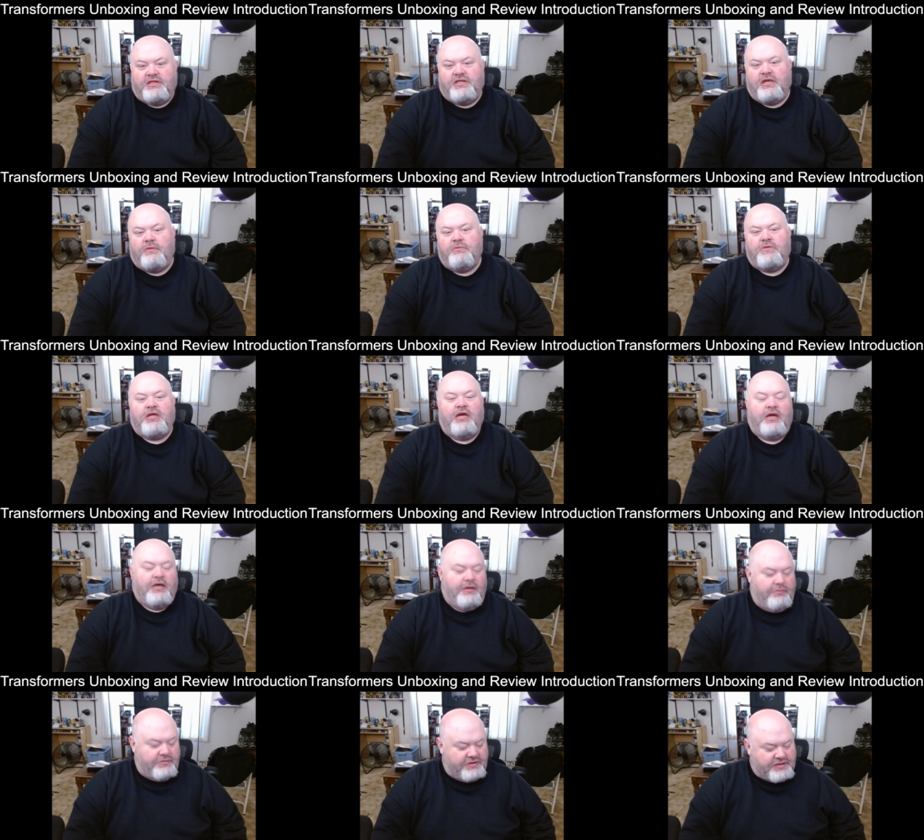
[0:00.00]

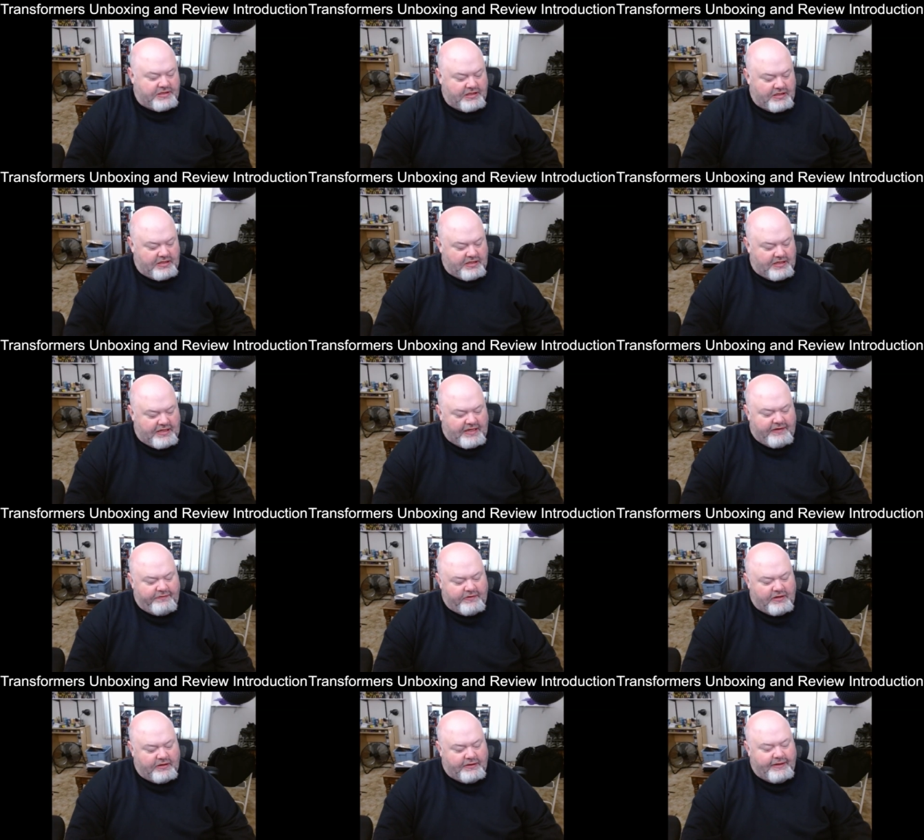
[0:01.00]
sometimes
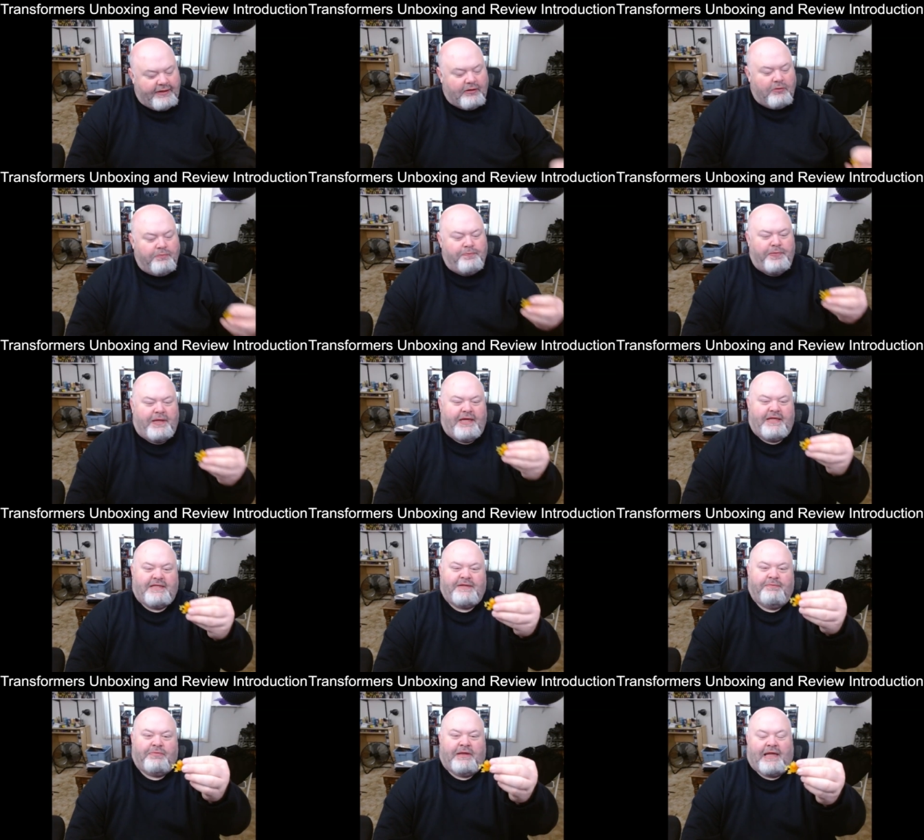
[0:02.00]
even a little piece
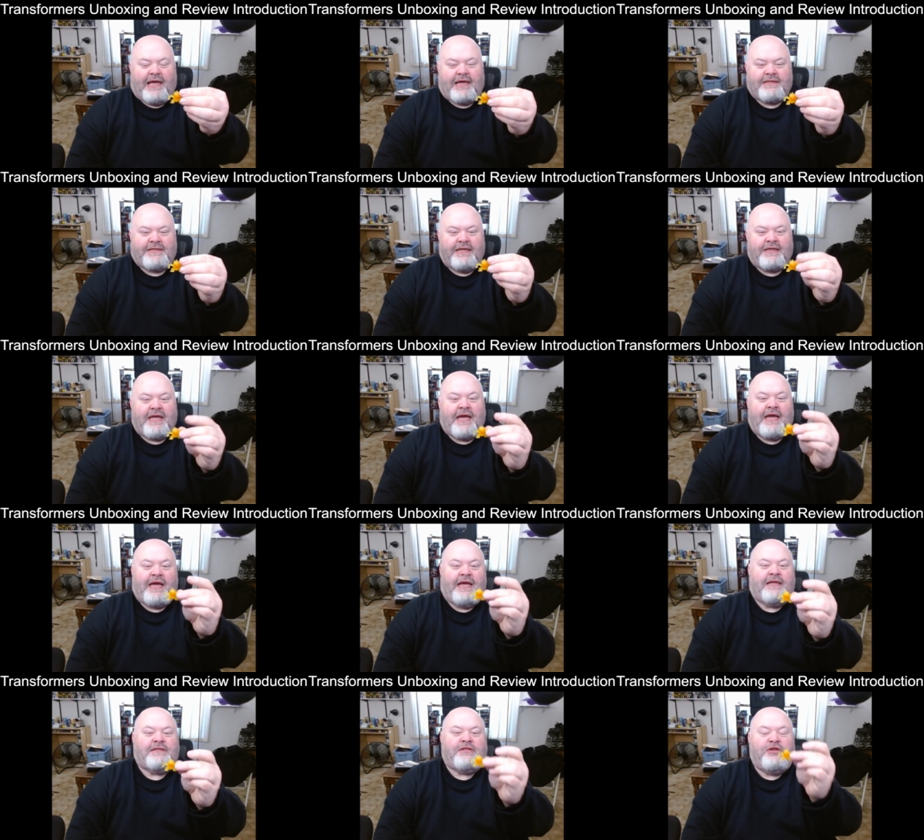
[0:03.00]
of plastic that
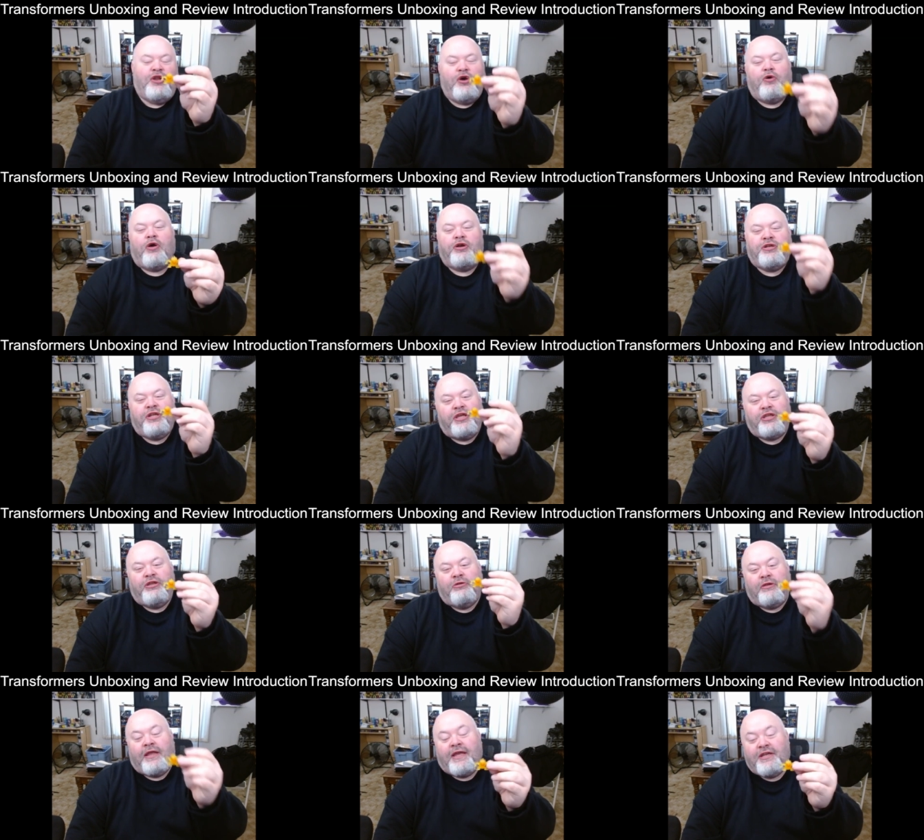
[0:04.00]
has no
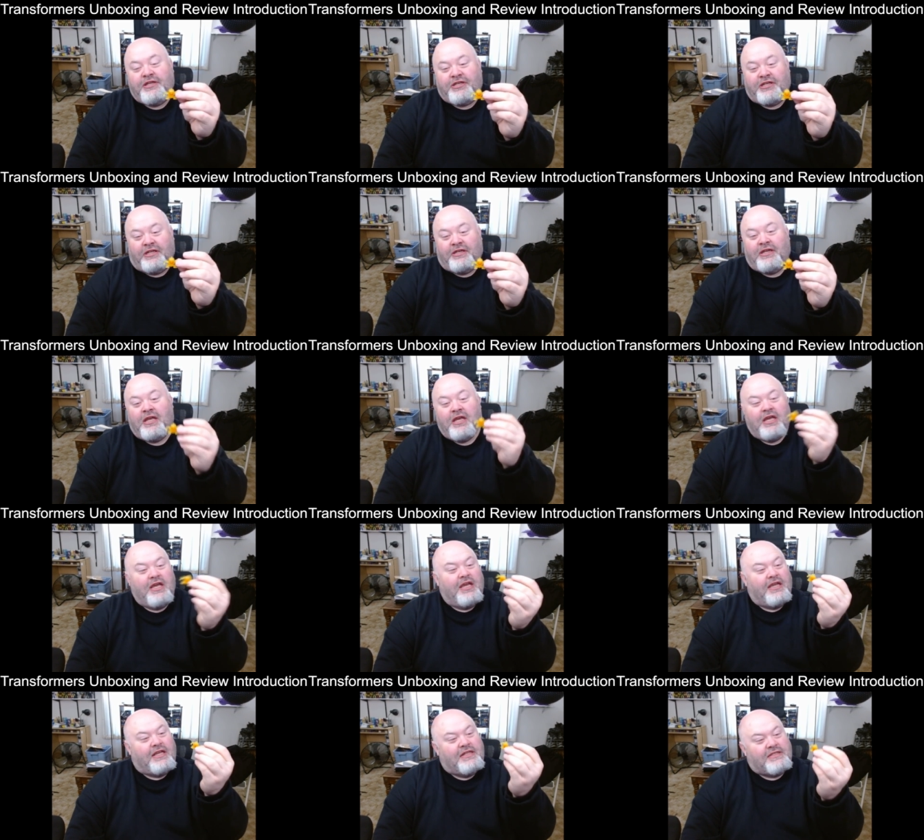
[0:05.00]
articulation
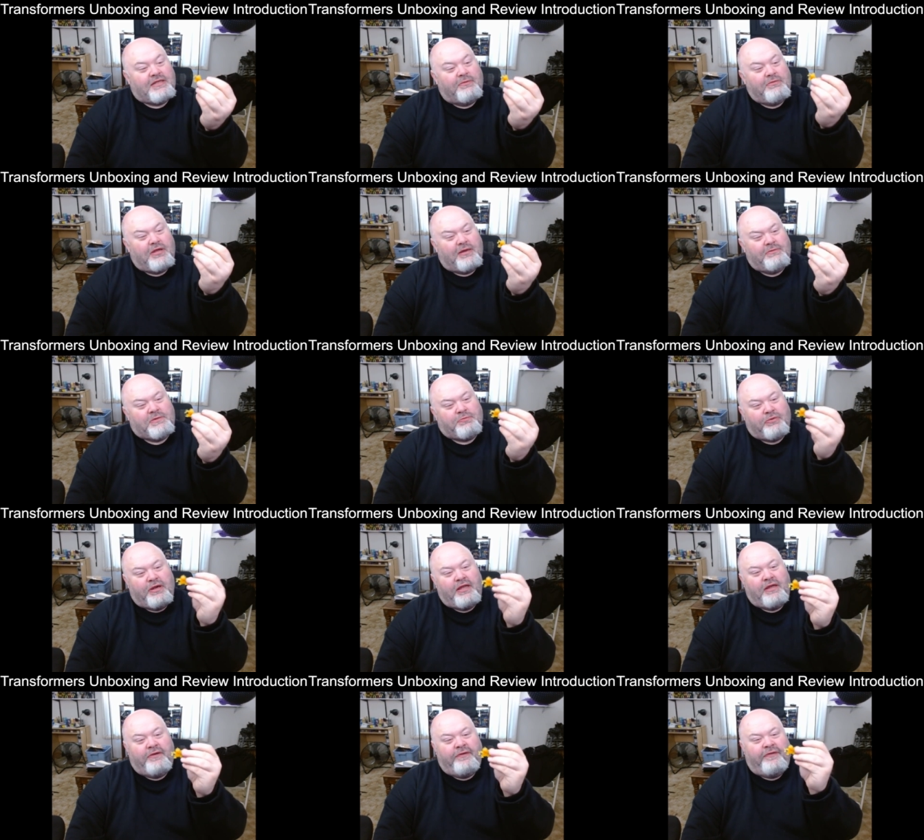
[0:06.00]
can sometimes
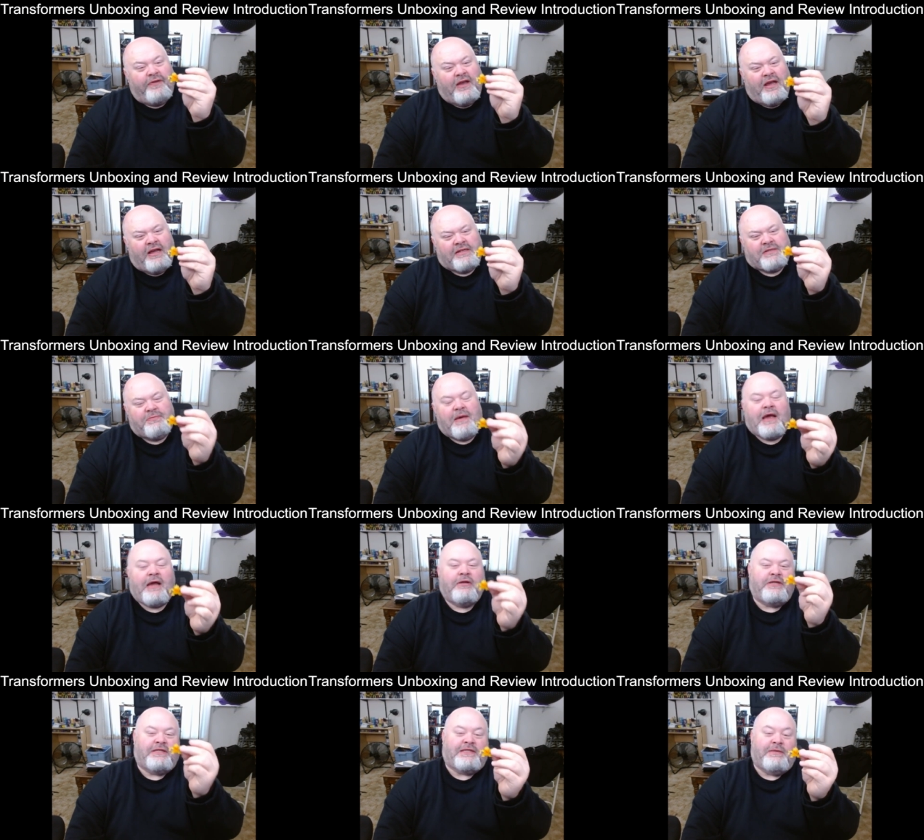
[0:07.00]
bring a smile
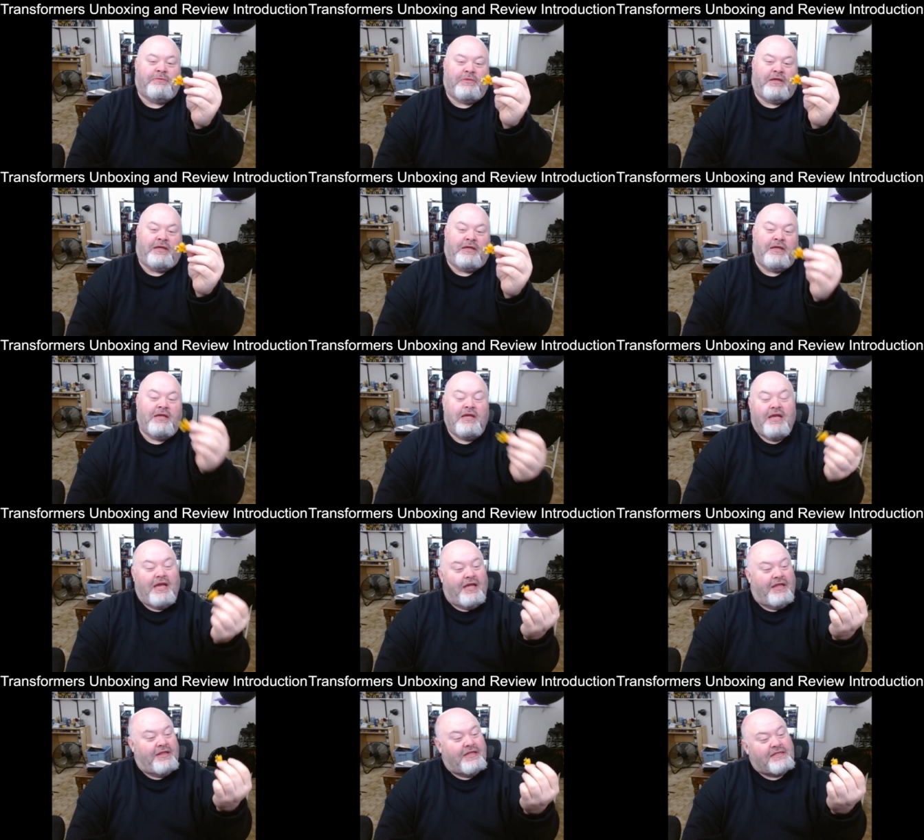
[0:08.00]
to somebody.
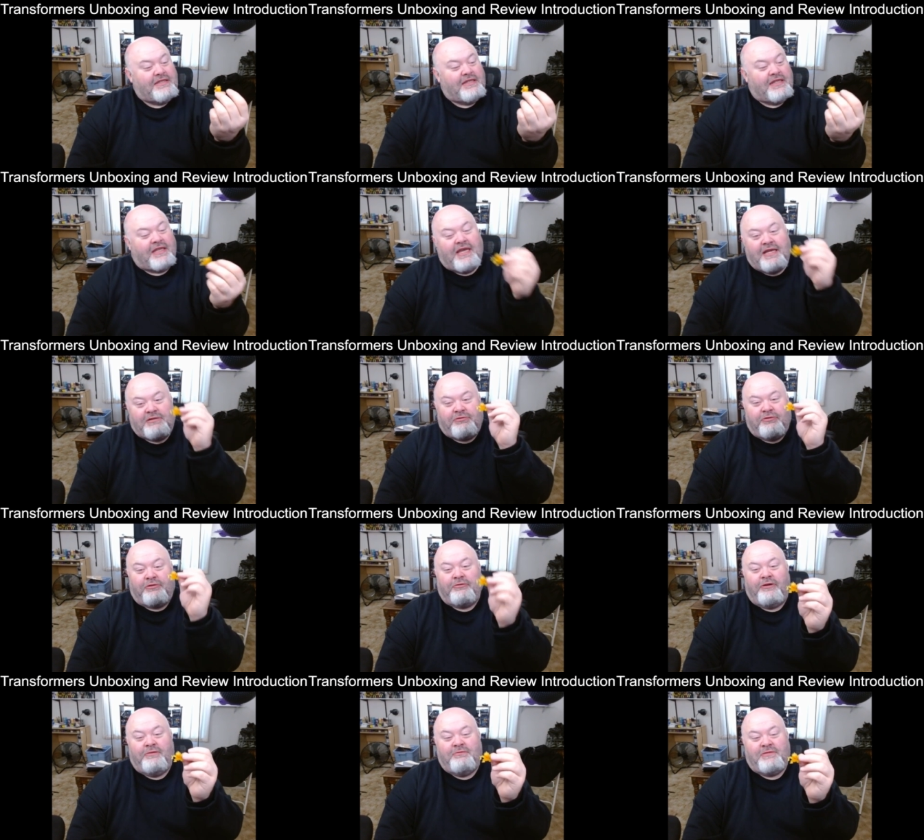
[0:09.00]
And this is the case with
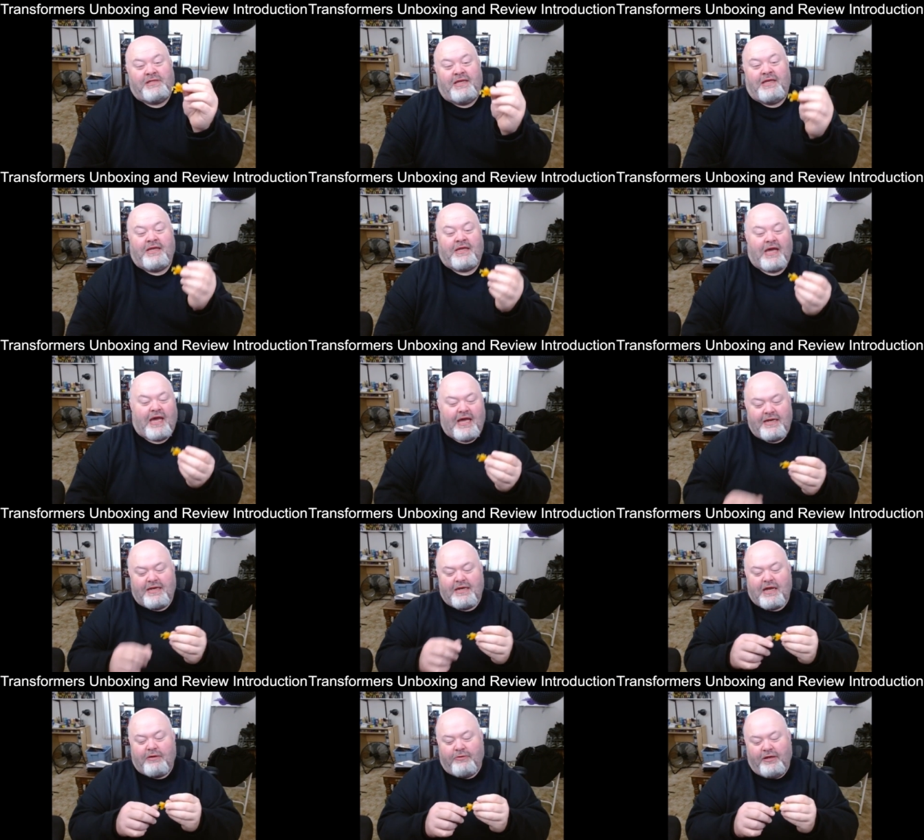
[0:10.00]
Kremzeek. I did
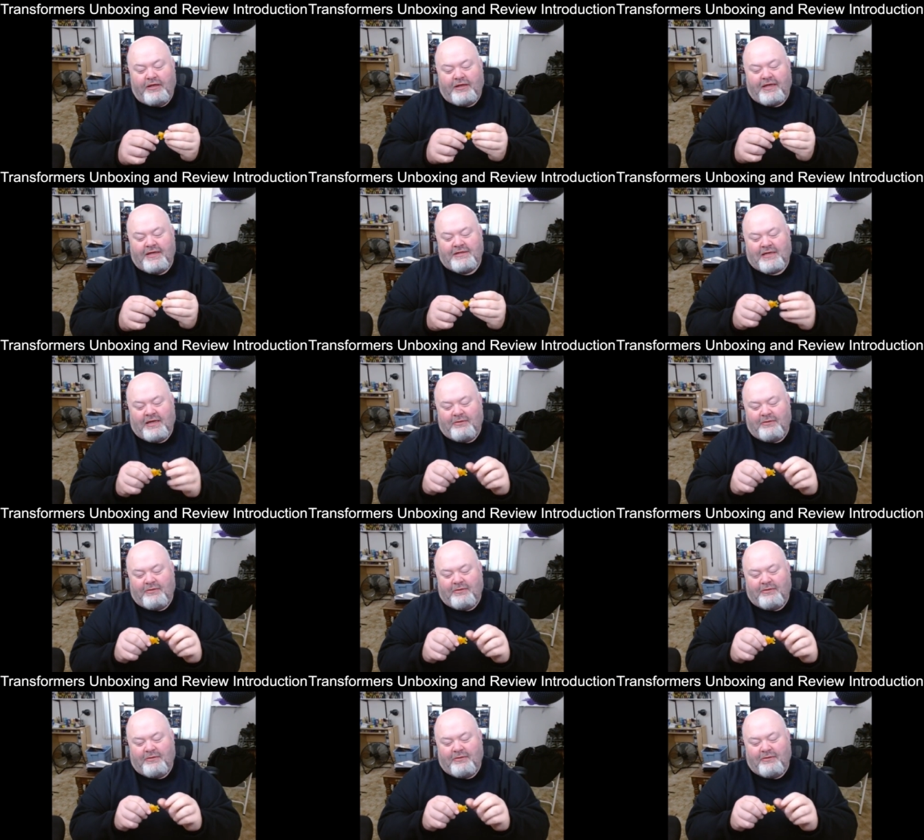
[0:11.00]
not realize how